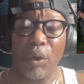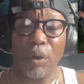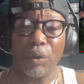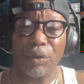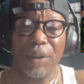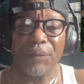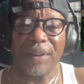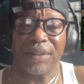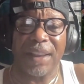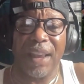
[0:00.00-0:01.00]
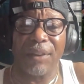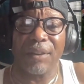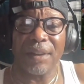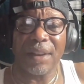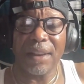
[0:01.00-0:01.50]
a defense
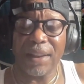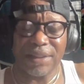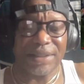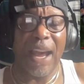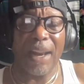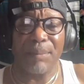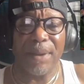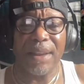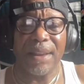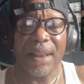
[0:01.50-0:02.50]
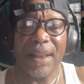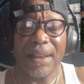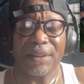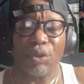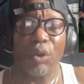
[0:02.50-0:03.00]
together. It's got to be.
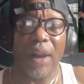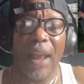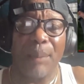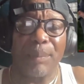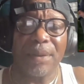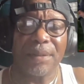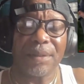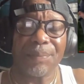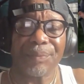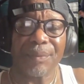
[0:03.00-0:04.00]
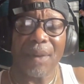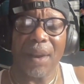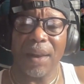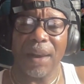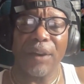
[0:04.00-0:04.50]
It's going to happen,
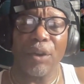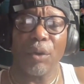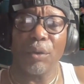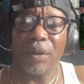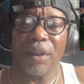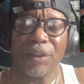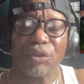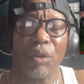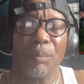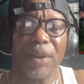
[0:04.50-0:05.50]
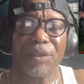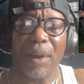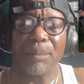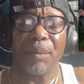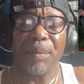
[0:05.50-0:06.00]
and I know it's going to be
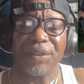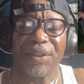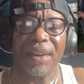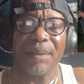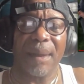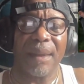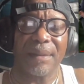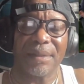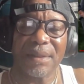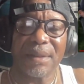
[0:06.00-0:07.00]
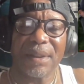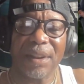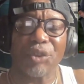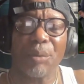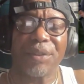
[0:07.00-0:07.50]
something to be seen, man.
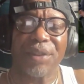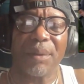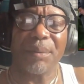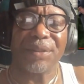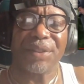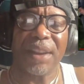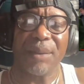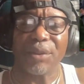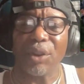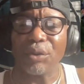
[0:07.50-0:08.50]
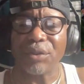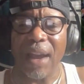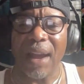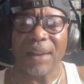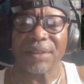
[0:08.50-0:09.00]
It's going to be something to be seen with those
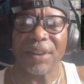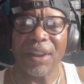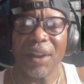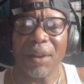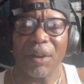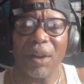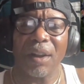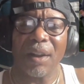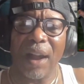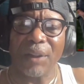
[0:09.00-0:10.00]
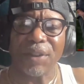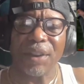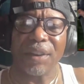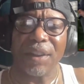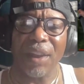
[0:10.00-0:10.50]
guys out
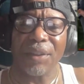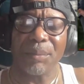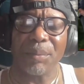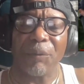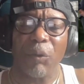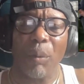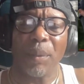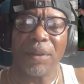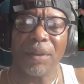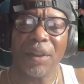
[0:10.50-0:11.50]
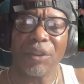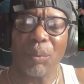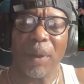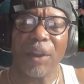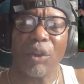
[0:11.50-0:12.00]
there together performing
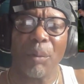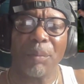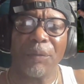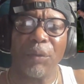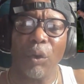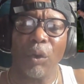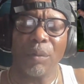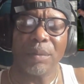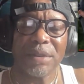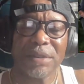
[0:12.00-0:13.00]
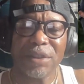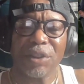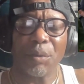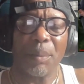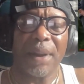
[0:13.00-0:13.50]
the way they're going to perform.
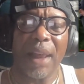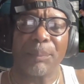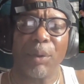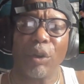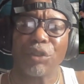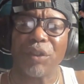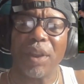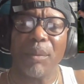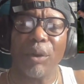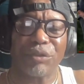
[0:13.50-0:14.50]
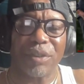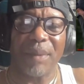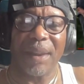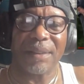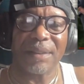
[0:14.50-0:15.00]
It's going to be like poetry in
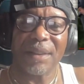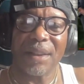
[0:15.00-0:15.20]
motion, man.